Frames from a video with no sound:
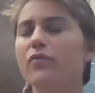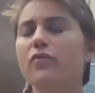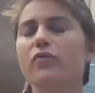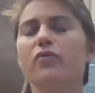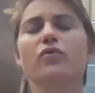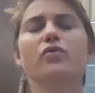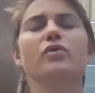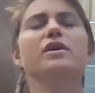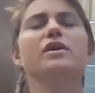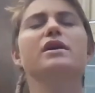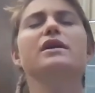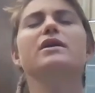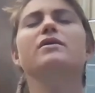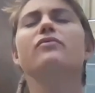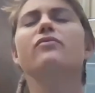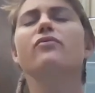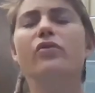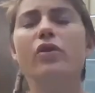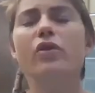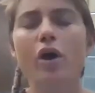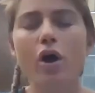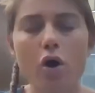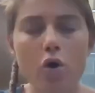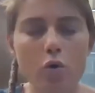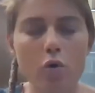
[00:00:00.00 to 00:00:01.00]

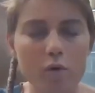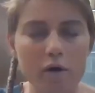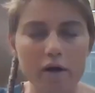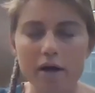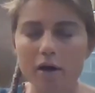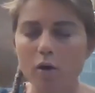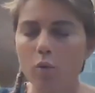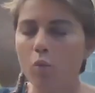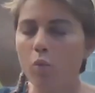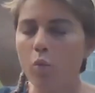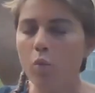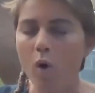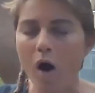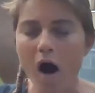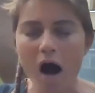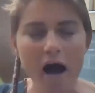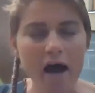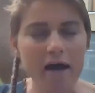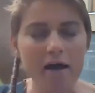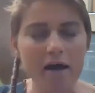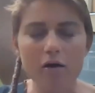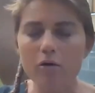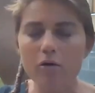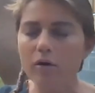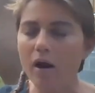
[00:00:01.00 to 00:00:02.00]
free-flowing,
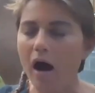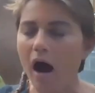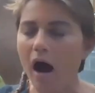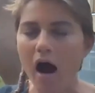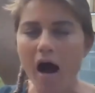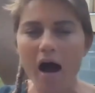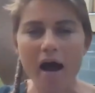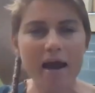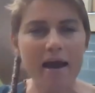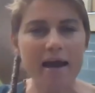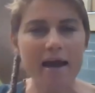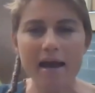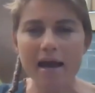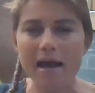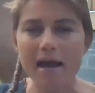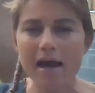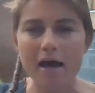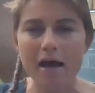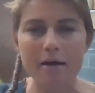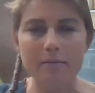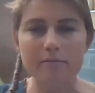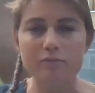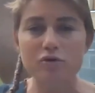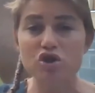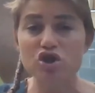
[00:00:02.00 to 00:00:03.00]
wild I
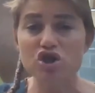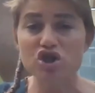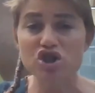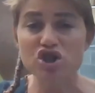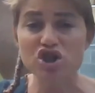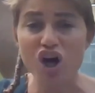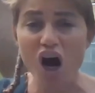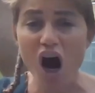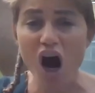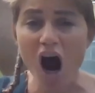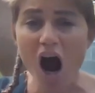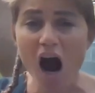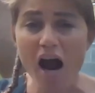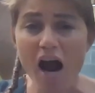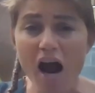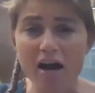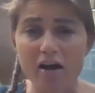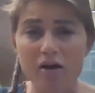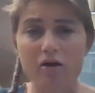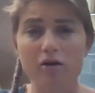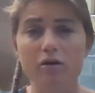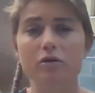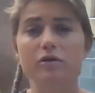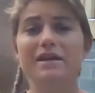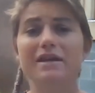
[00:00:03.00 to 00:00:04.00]
am,
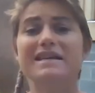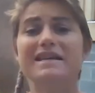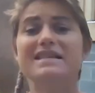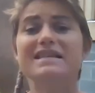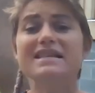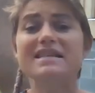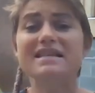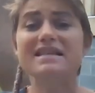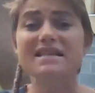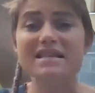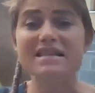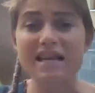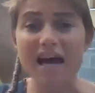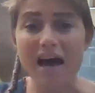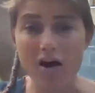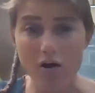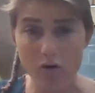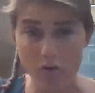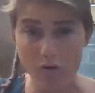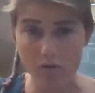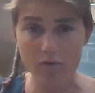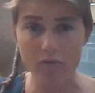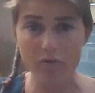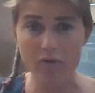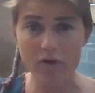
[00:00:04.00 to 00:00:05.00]
child
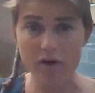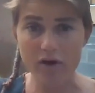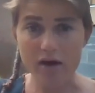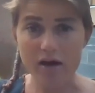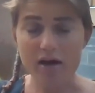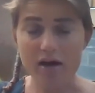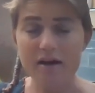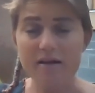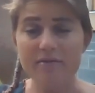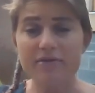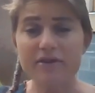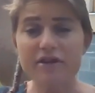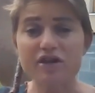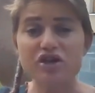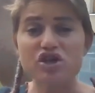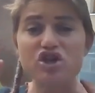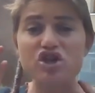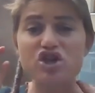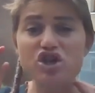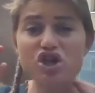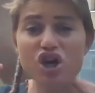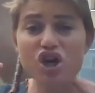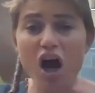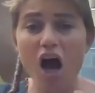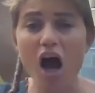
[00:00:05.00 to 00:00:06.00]
self, the
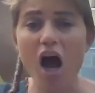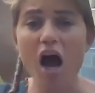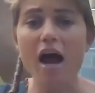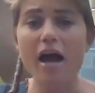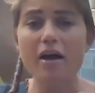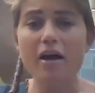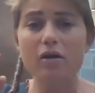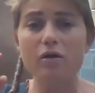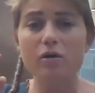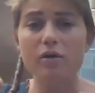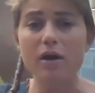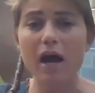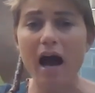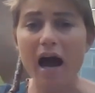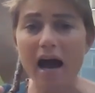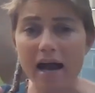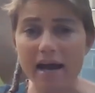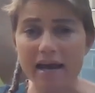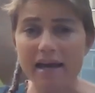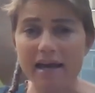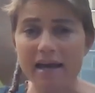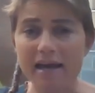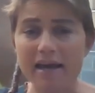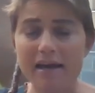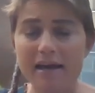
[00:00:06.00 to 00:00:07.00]
child I
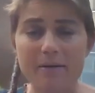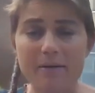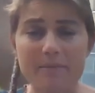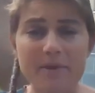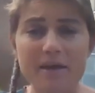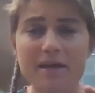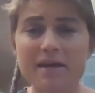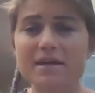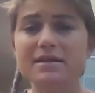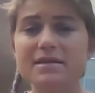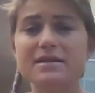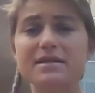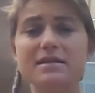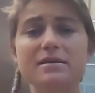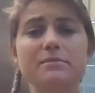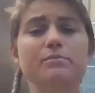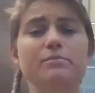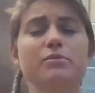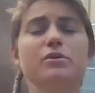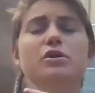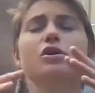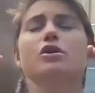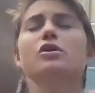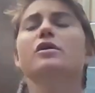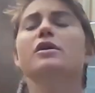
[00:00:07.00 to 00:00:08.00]
am, that is the
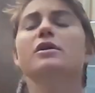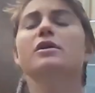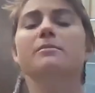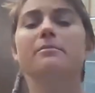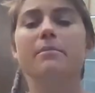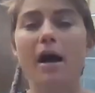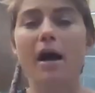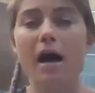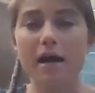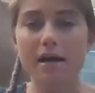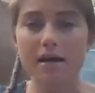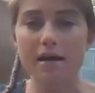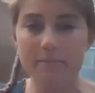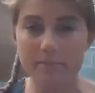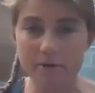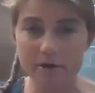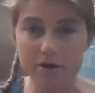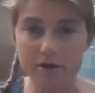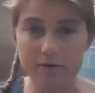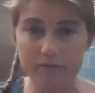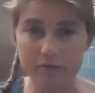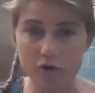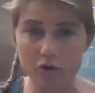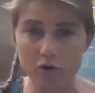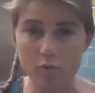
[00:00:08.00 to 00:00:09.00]
pure embodiment
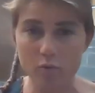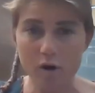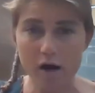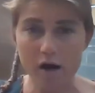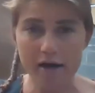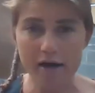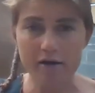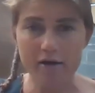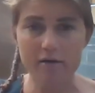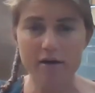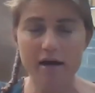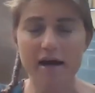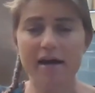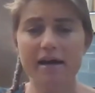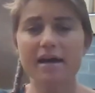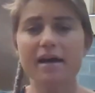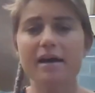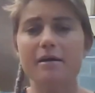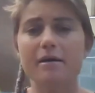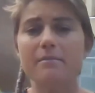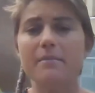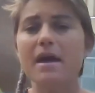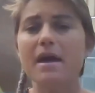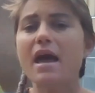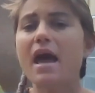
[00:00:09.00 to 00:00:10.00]
of your wild I
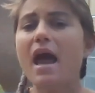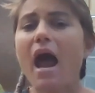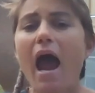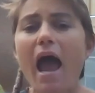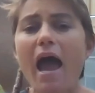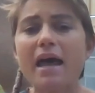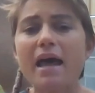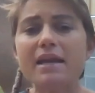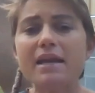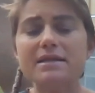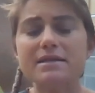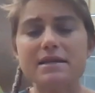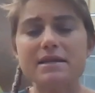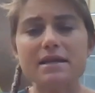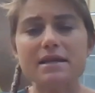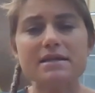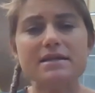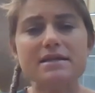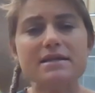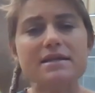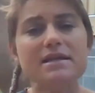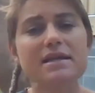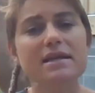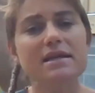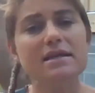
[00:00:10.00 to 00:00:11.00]
am. And
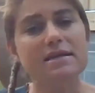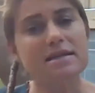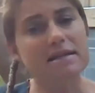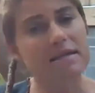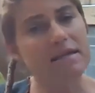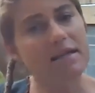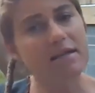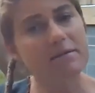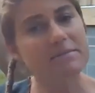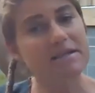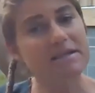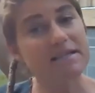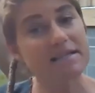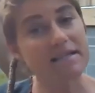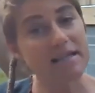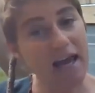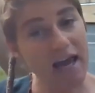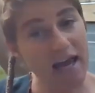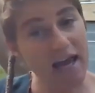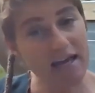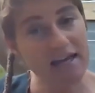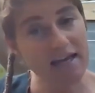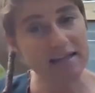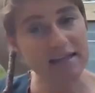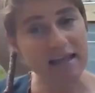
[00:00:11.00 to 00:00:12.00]
it's the attempt to
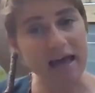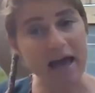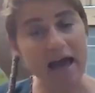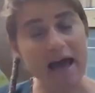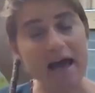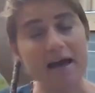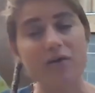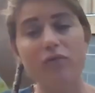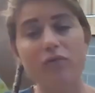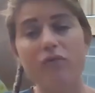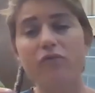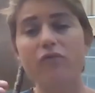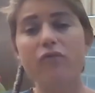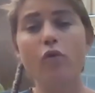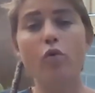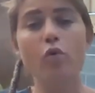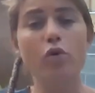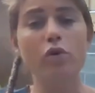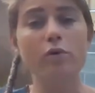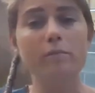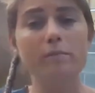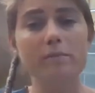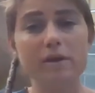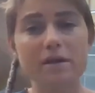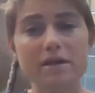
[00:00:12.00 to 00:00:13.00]
take that
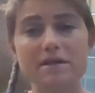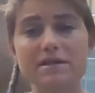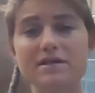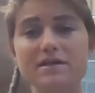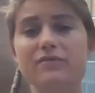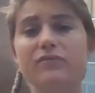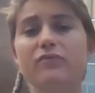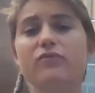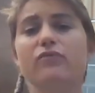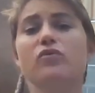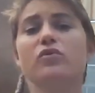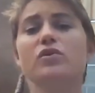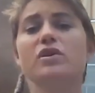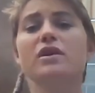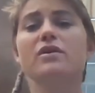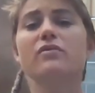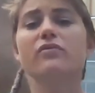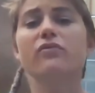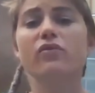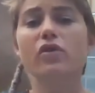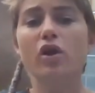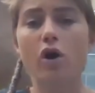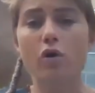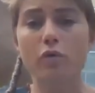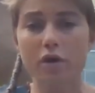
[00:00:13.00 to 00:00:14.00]
formless,
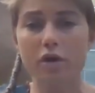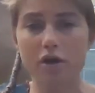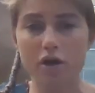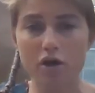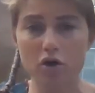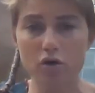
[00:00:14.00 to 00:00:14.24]
free-flowing